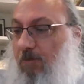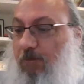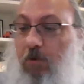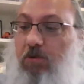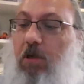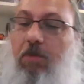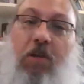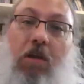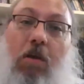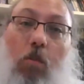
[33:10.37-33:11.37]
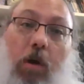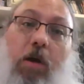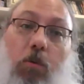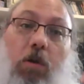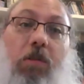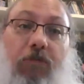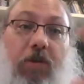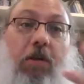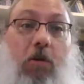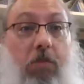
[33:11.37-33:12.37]
First off, where will the
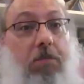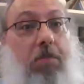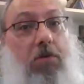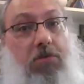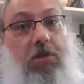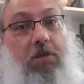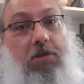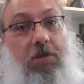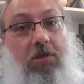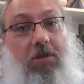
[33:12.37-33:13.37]
video be posted?